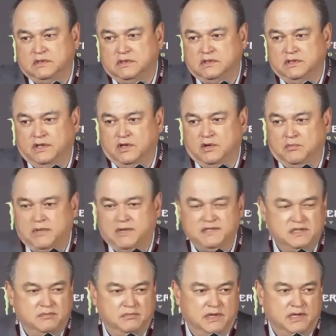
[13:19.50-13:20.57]
months
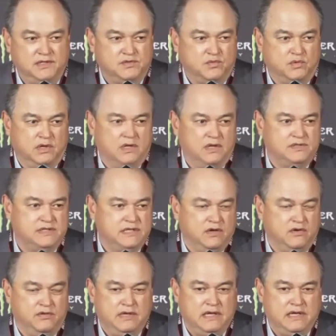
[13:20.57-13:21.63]
and months. Whereas here
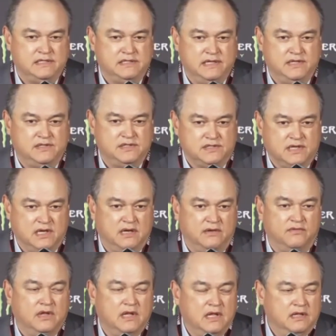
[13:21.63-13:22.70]
in the United States, it's kind
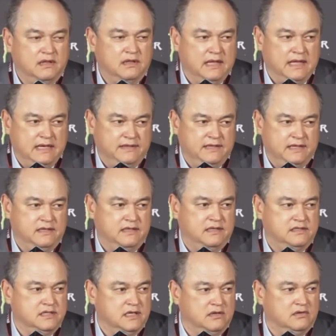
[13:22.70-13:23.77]
of light at the end of the
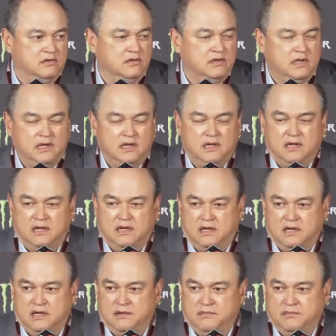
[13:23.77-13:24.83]
tunnel.
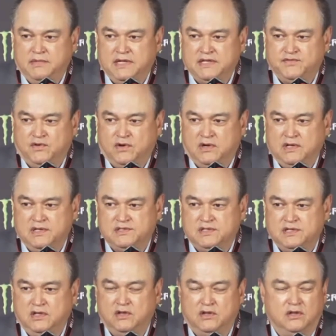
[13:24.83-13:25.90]
As far
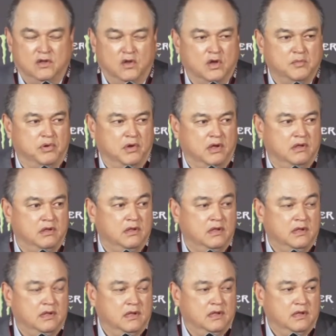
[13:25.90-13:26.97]
as, the Logan Paul
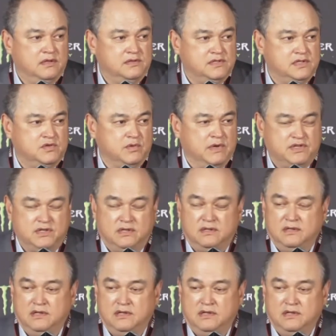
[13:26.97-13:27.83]
situation,